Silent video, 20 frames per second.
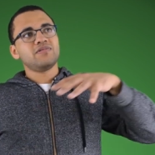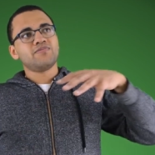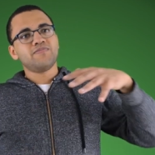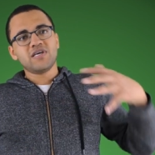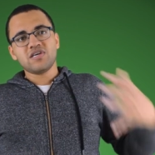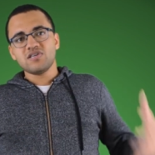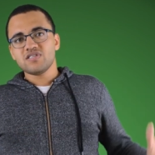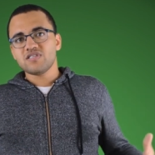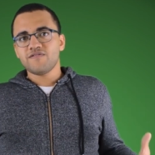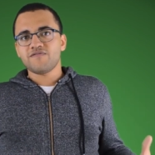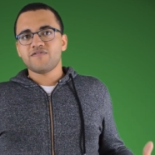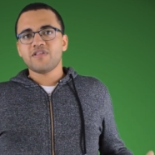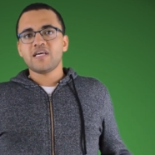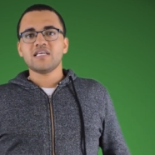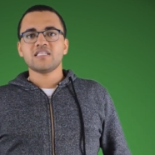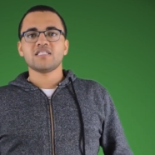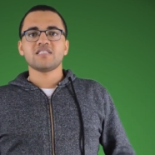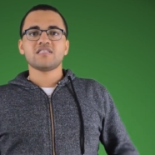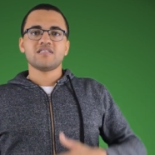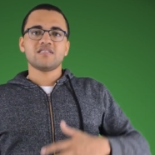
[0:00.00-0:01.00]
because of
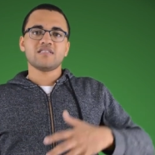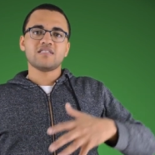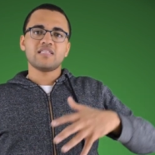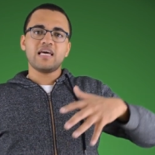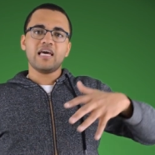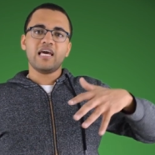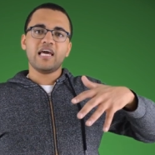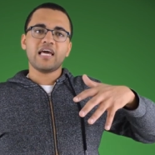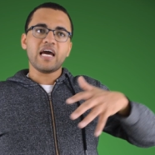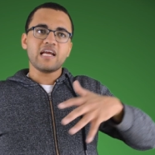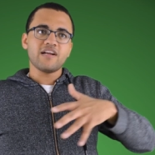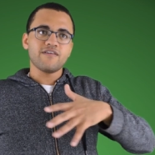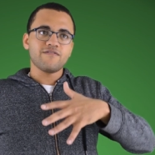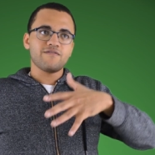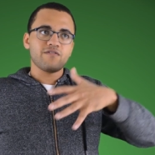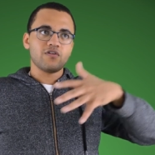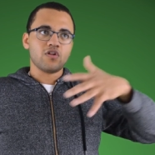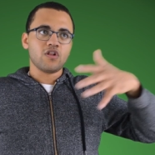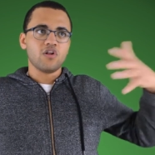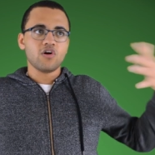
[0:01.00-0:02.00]
this, they kind
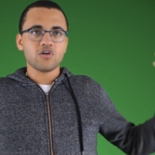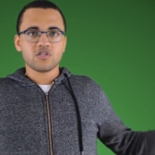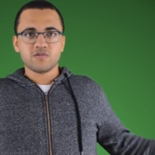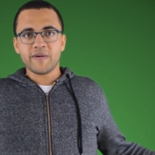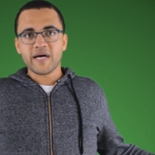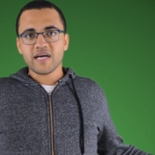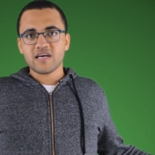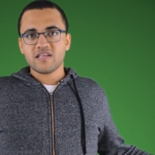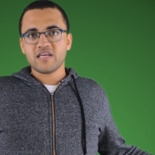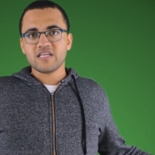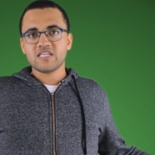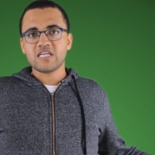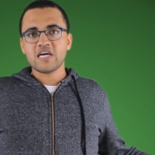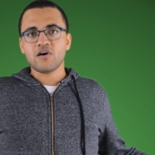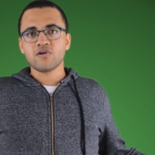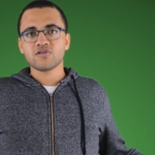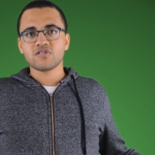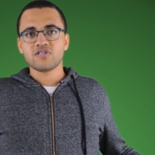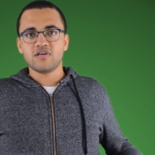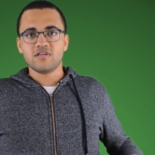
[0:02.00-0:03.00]
of looked back at their
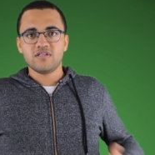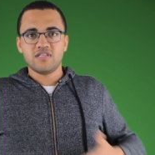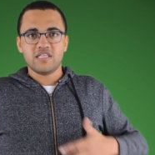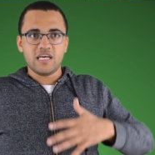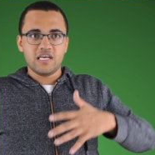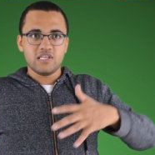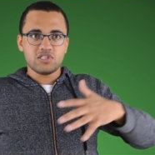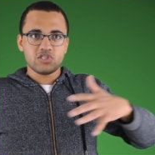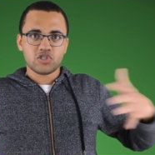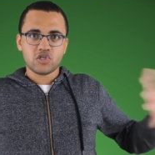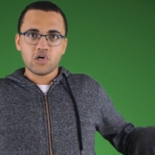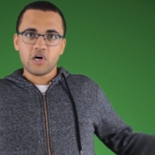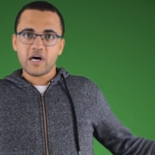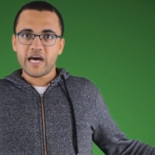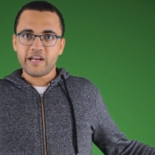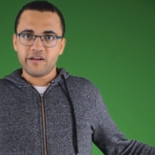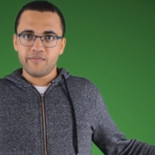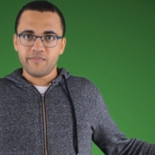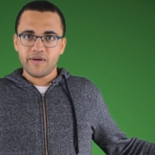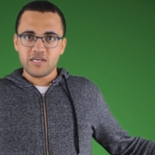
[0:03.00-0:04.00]
childhood. They saw
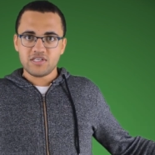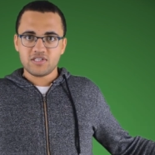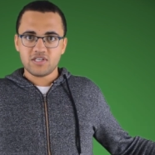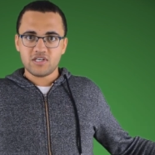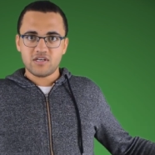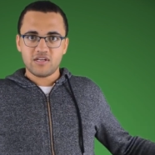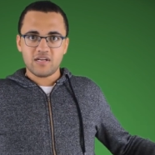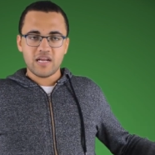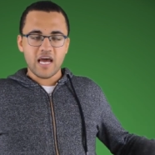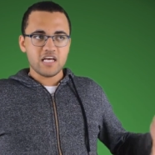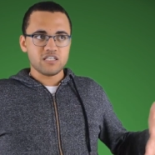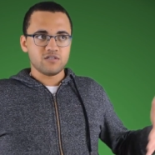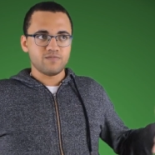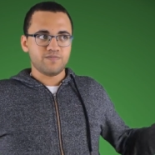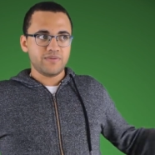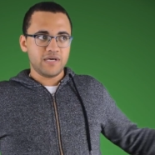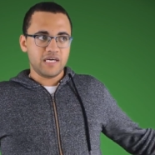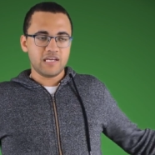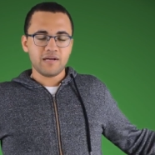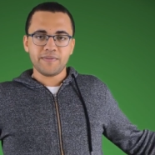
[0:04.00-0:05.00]
animation as
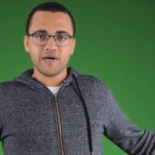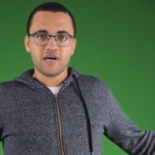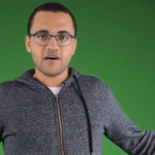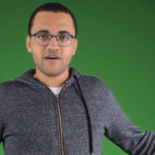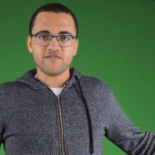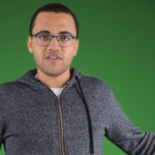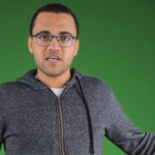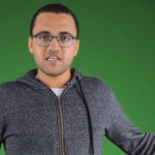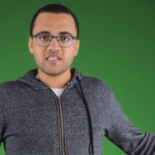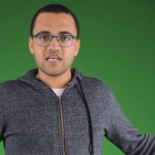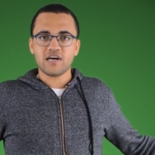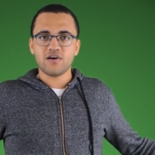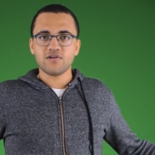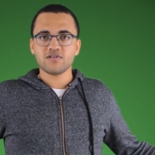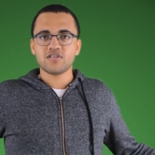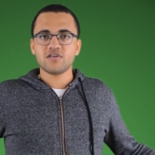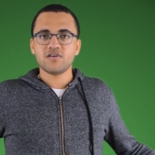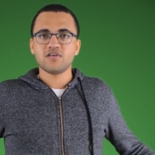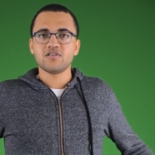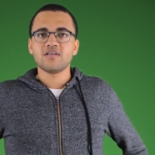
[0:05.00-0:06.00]
being a part of their
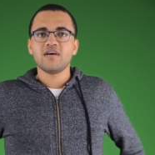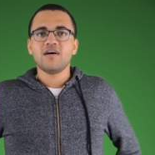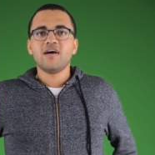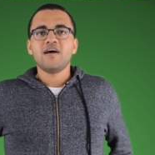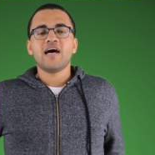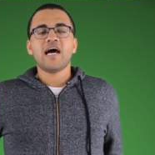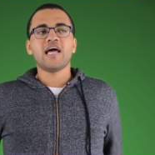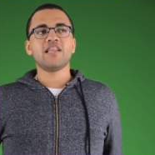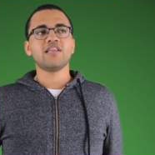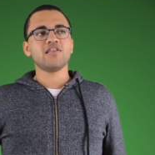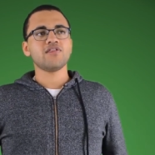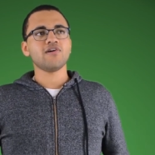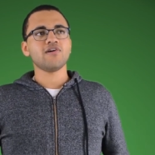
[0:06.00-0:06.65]
childhood, and they